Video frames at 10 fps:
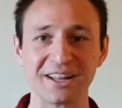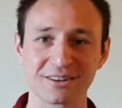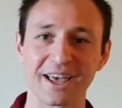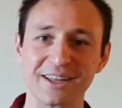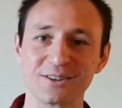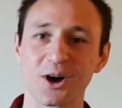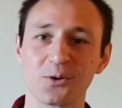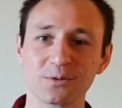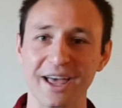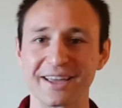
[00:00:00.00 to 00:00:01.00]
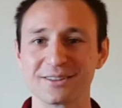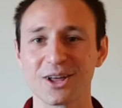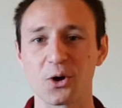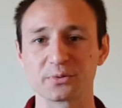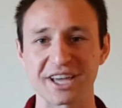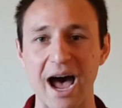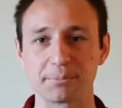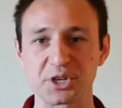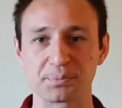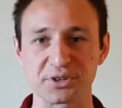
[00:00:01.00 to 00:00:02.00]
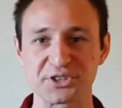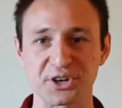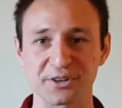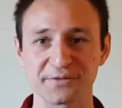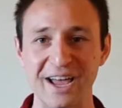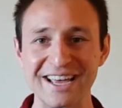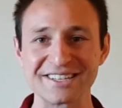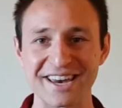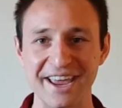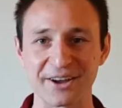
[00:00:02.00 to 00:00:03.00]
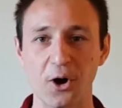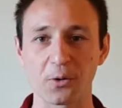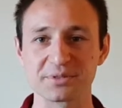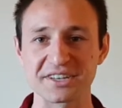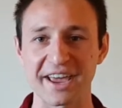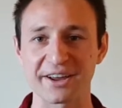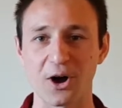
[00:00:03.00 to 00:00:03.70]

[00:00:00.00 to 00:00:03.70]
Lay low, lay low, time to preserve. Stay home, stay